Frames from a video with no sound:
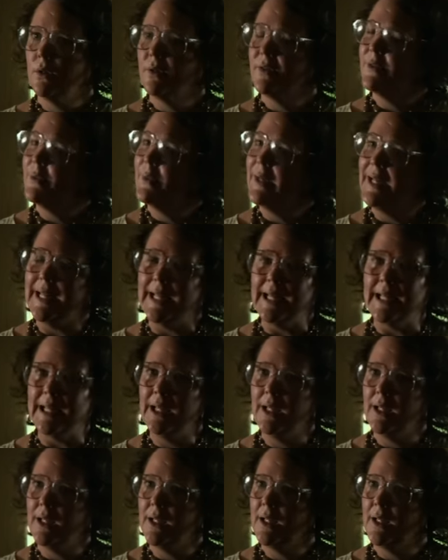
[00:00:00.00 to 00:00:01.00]
Sweetie,
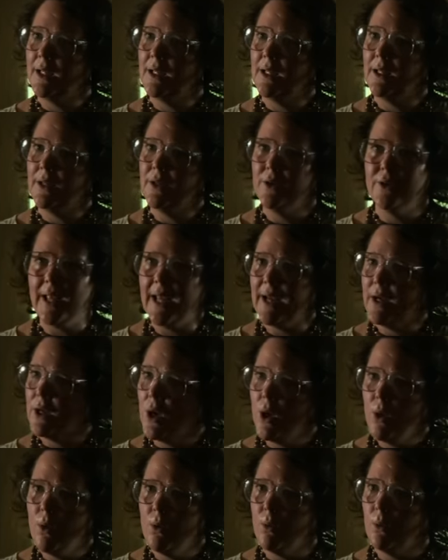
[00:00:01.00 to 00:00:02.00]
you can't
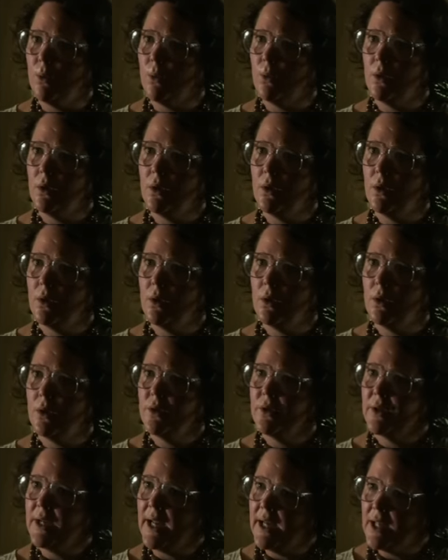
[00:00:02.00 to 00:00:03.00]
go.
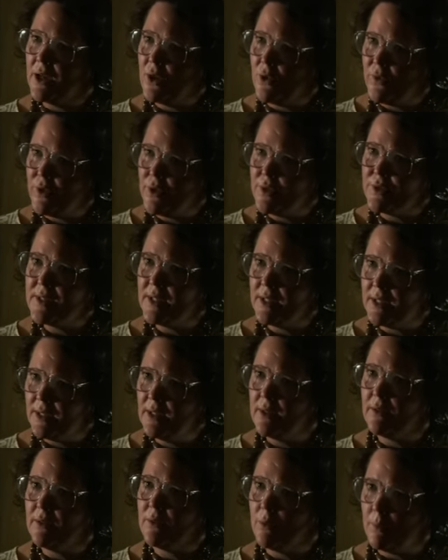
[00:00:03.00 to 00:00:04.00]
You're getting over your
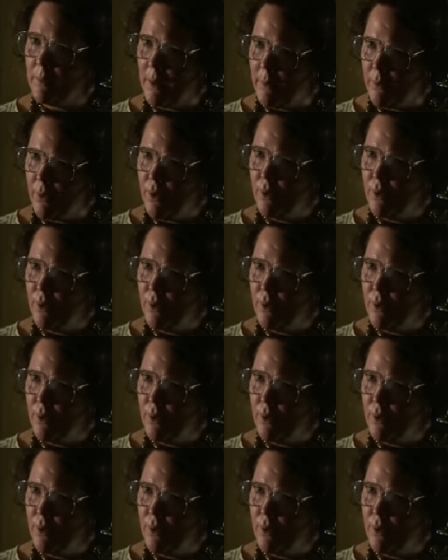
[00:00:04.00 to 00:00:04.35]
sickness, remember?